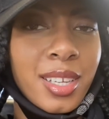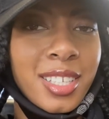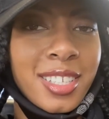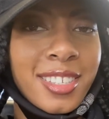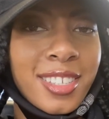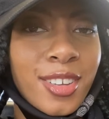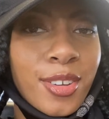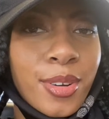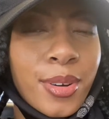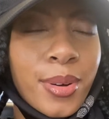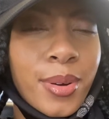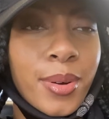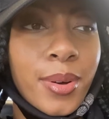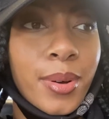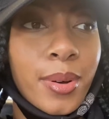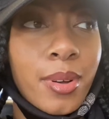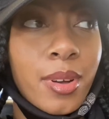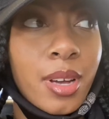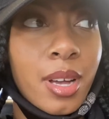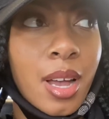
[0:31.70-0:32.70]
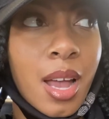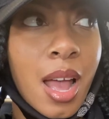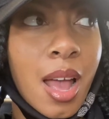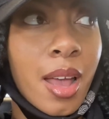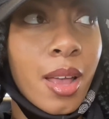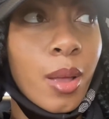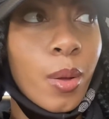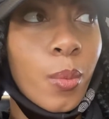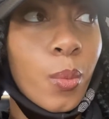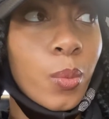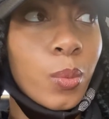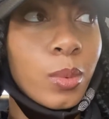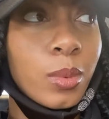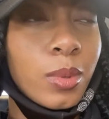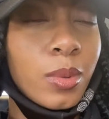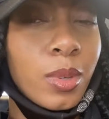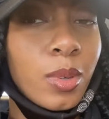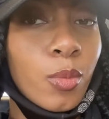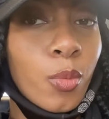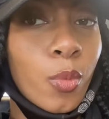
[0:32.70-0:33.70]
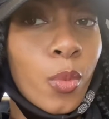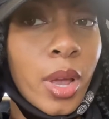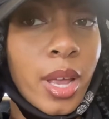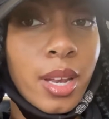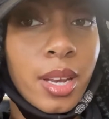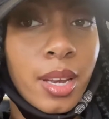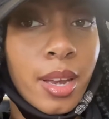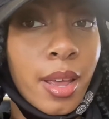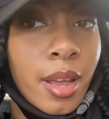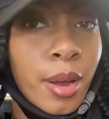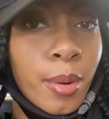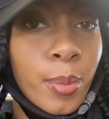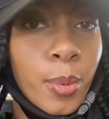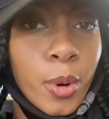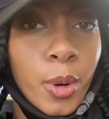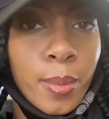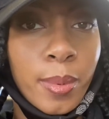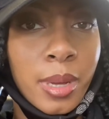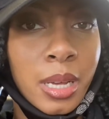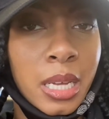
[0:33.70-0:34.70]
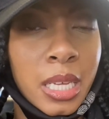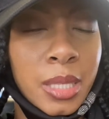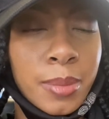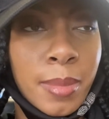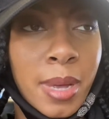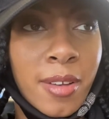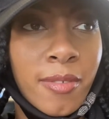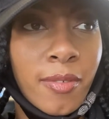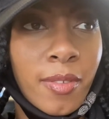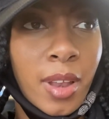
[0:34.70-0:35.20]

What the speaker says: So I am waiting in the airport because my